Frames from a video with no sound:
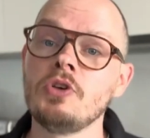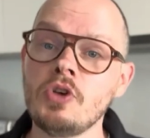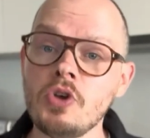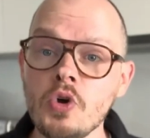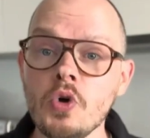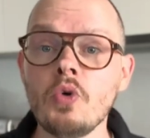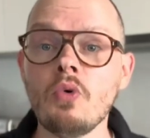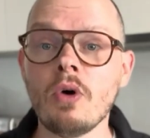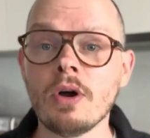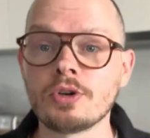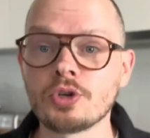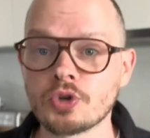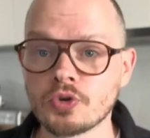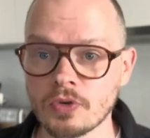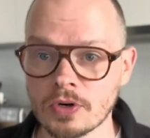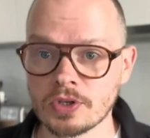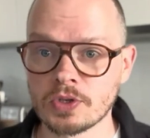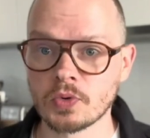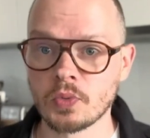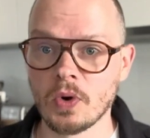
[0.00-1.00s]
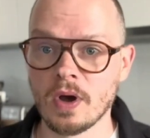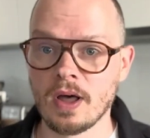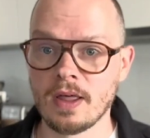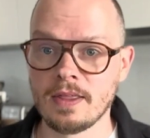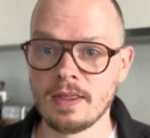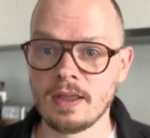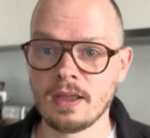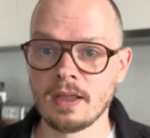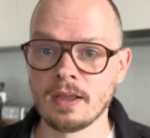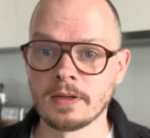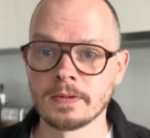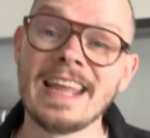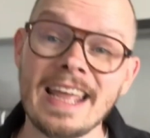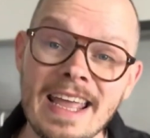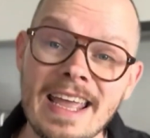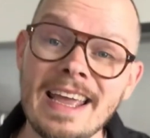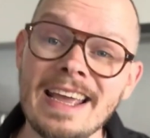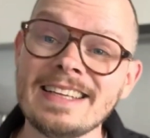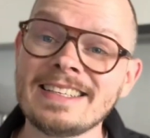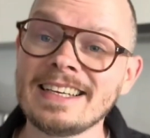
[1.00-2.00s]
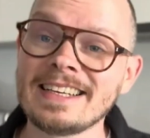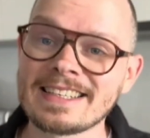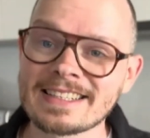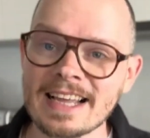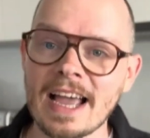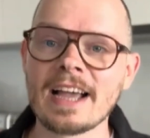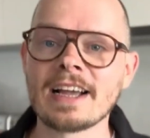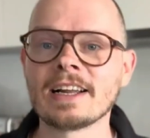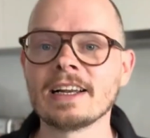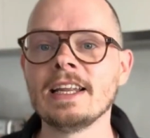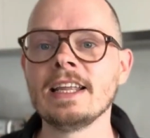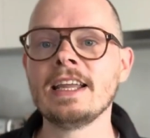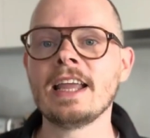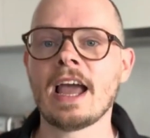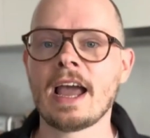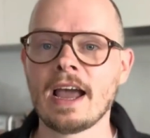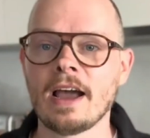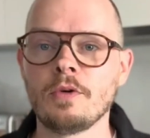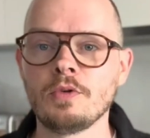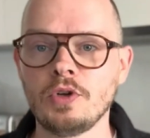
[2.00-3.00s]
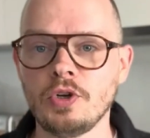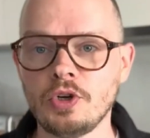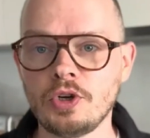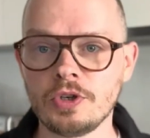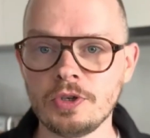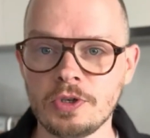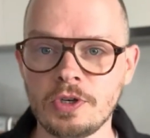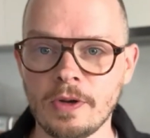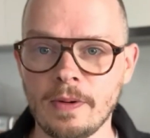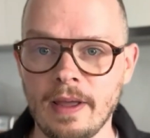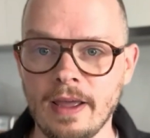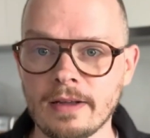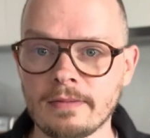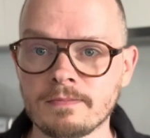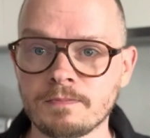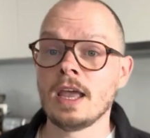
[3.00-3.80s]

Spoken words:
you are trustworthy. And here is exactly how you can do it.